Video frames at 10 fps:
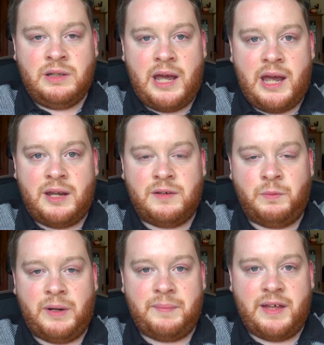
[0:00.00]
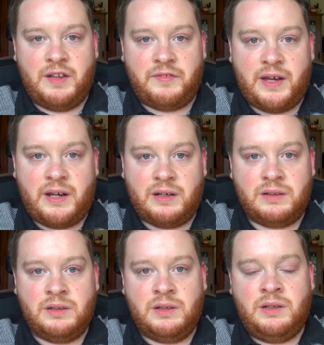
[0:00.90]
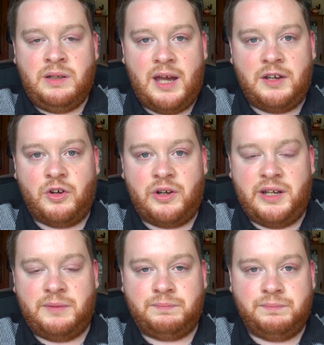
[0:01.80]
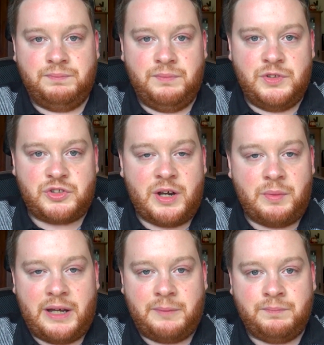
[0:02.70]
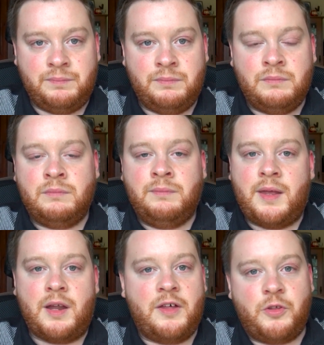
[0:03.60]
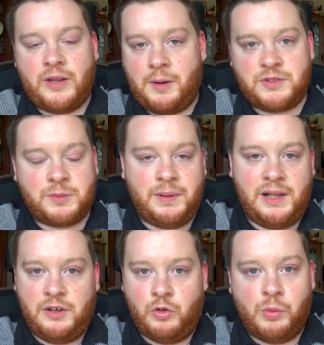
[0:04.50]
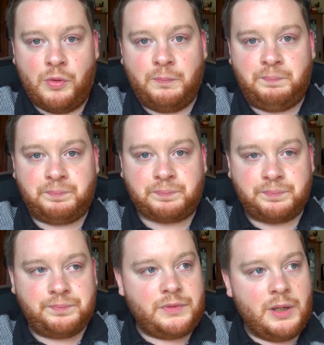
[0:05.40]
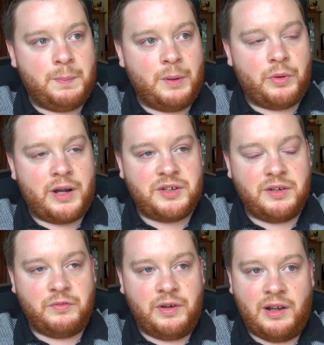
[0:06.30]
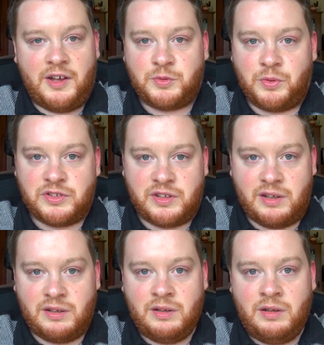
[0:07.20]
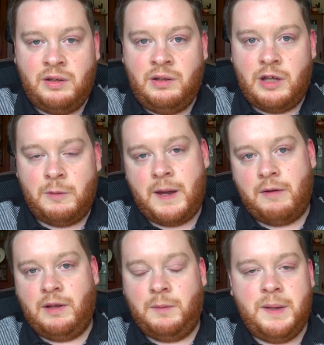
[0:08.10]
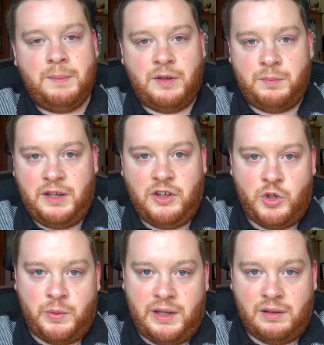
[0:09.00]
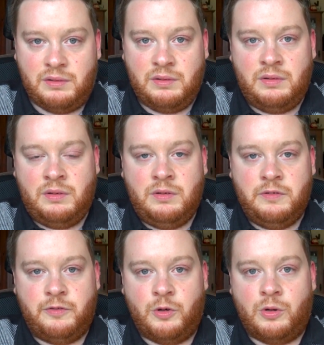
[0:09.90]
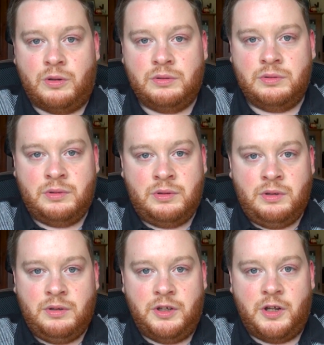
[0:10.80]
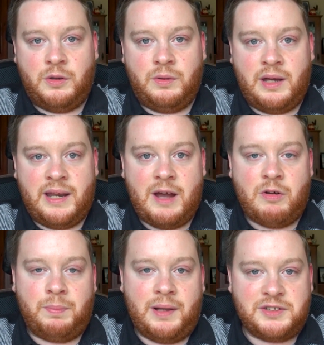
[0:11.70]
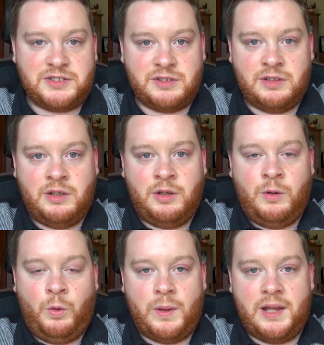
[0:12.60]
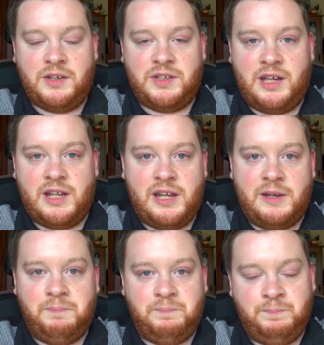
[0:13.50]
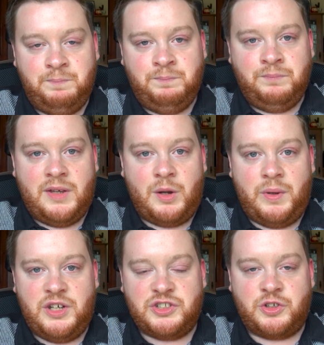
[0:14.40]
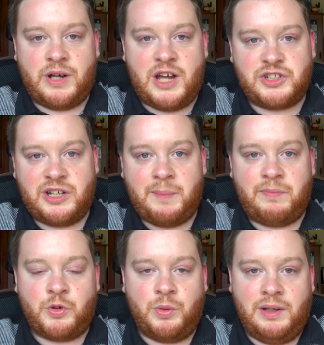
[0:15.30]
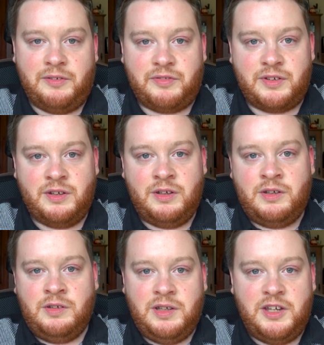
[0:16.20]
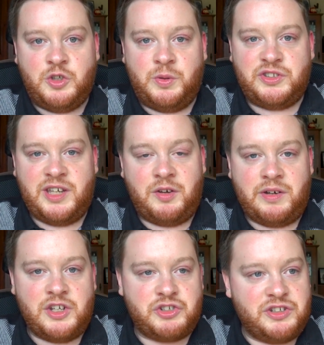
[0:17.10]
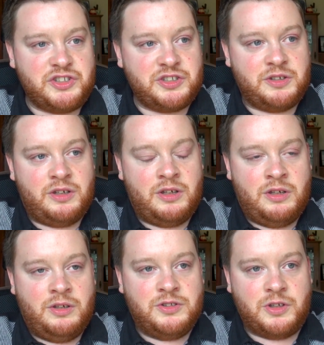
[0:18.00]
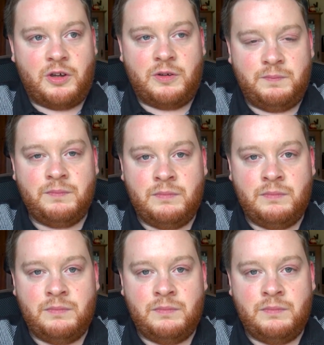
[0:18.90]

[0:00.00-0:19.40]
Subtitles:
and went up the elevator and got in straight away. And I that was completely normal, but what I didn't realise was that apparently people had been queuing for, you know, an hour plus, waiting to get in, and we just got ushered up through a lift into a secret entrance. So